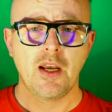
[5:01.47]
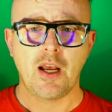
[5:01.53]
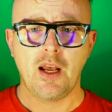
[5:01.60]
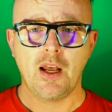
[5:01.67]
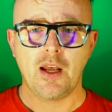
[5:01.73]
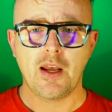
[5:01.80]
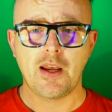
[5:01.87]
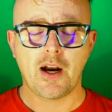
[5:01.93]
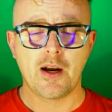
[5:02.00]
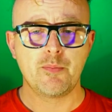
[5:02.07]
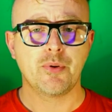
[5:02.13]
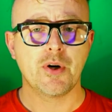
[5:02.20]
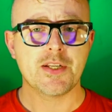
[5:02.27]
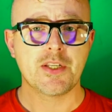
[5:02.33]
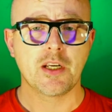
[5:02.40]
I'm
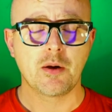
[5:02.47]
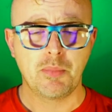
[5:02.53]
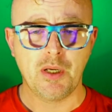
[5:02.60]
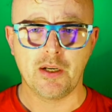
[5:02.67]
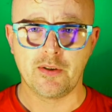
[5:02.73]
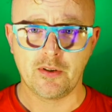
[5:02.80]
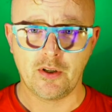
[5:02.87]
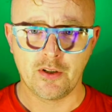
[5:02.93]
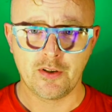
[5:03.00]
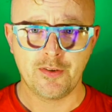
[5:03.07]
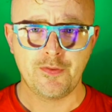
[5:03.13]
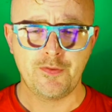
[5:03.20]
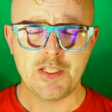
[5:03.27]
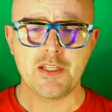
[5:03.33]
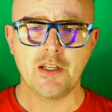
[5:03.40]
pressing a button on a
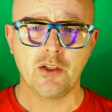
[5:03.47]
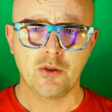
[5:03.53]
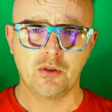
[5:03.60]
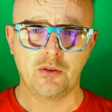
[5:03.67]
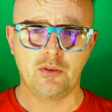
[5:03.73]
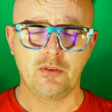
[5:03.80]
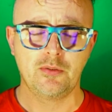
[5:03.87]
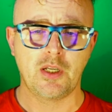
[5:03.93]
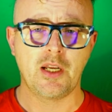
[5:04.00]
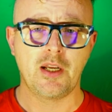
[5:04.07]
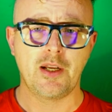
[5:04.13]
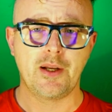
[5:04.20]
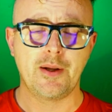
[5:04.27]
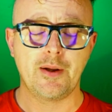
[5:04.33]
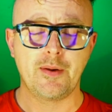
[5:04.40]
physical
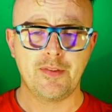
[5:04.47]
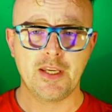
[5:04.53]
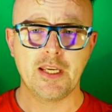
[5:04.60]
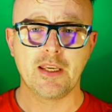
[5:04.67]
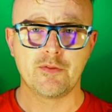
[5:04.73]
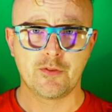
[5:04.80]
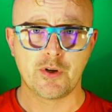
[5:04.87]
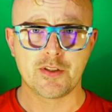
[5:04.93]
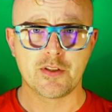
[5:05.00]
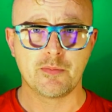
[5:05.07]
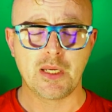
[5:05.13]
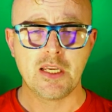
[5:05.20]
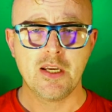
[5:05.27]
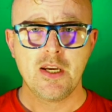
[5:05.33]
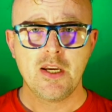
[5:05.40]
thing in front of
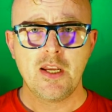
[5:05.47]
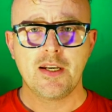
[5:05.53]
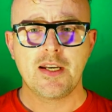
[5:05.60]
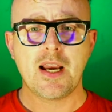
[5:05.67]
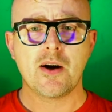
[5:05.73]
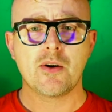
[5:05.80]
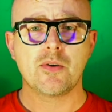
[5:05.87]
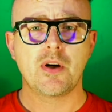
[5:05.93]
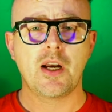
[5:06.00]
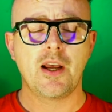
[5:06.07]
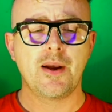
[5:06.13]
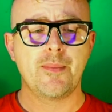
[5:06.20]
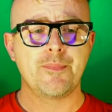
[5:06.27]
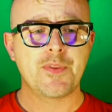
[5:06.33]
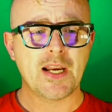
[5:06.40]
me. Now,
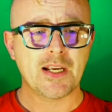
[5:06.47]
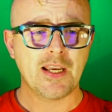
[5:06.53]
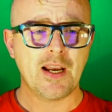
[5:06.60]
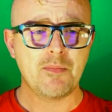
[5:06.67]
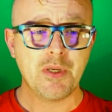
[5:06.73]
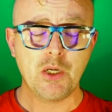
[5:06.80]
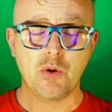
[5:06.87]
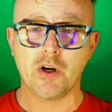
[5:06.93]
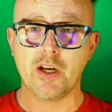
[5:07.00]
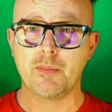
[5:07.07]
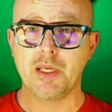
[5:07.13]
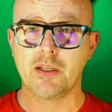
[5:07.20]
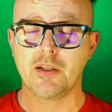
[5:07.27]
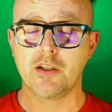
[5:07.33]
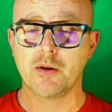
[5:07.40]
that can be quite a
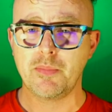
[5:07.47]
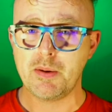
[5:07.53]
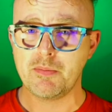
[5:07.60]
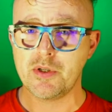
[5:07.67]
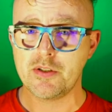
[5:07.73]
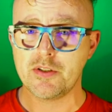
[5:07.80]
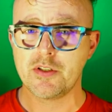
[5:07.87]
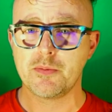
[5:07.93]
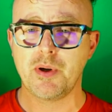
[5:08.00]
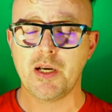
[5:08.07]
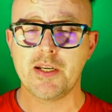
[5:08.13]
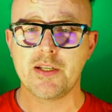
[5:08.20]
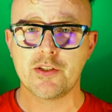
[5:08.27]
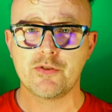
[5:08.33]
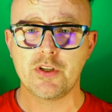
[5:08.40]
big commitment to
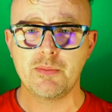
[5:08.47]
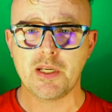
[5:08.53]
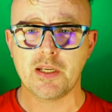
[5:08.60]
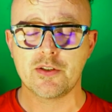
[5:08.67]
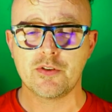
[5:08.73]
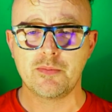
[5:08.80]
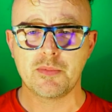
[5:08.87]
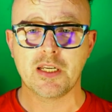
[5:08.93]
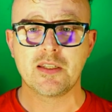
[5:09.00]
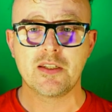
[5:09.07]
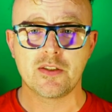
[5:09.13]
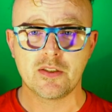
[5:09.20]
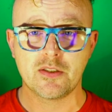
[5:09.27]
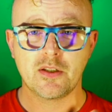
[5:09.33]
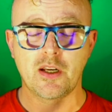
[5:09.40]
buy a Stream Deck. Stream Deck
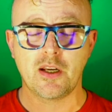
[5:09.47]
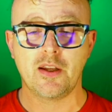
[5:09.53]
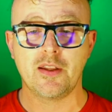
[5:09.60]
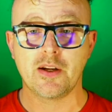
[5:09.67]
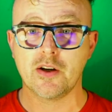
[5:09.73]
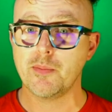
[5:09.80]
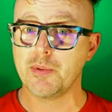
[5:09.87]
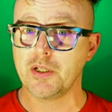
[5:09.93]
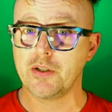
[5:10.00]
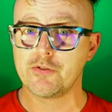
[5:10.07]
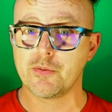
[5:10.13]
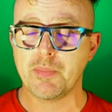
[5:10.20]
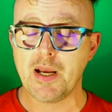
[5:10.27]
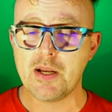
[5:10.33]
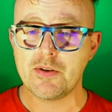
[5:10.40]
is, they're a couple of
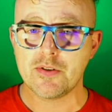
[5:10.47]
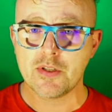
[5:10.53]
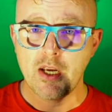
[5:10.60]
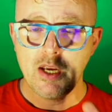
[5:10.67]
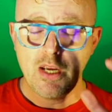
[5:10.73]
£100.